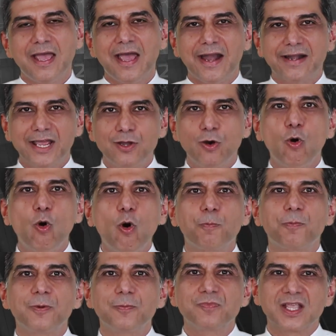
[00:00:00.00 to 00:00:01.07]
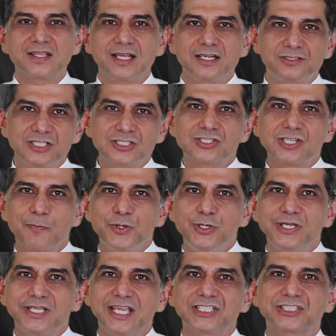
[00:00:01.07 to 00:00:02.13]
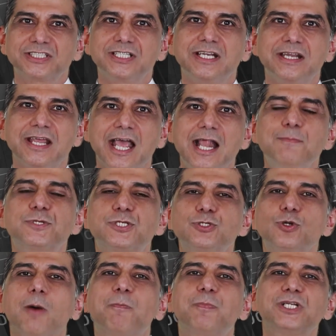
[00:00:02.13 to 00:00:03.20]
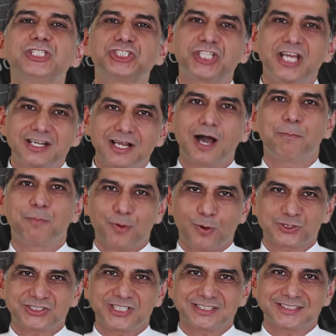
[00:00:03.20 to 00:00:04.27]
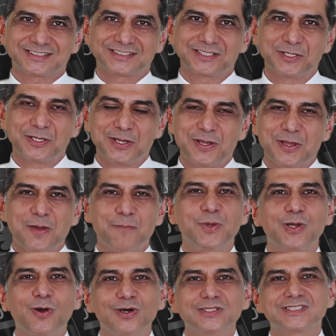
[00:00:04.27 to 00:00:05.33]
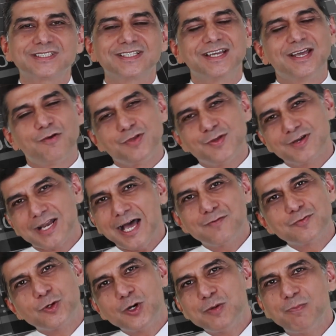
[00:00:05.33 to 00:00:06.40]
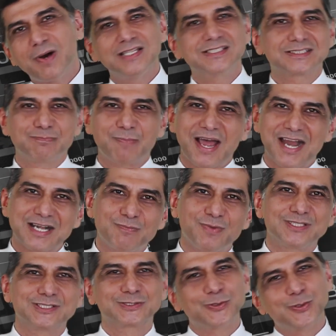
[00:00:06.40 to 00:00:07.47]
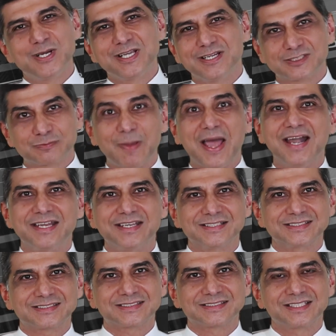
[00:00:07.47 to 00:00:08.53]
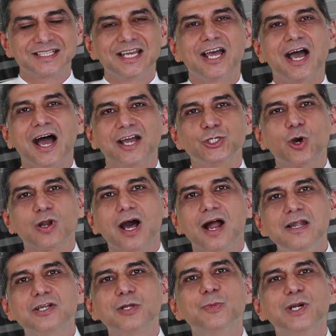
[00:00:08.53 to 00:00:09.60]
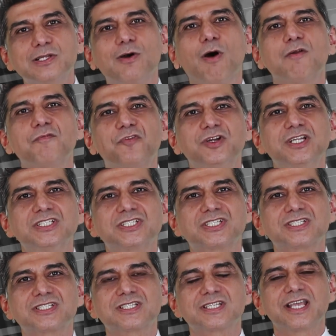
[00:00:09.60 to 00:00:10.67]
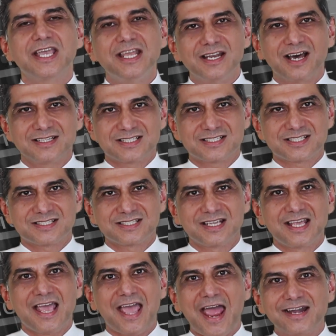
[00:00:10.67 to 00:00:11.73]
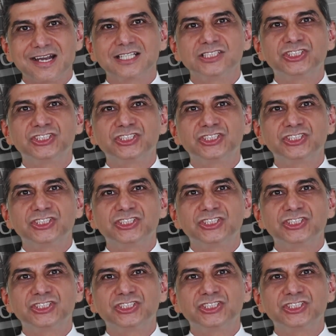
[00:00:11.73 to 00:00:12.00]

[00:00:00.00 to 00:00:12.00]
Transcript: and I hope that this communication helps you appreciate our process, because we will have good months, good years, bad years. Your ultimate confidence in us and our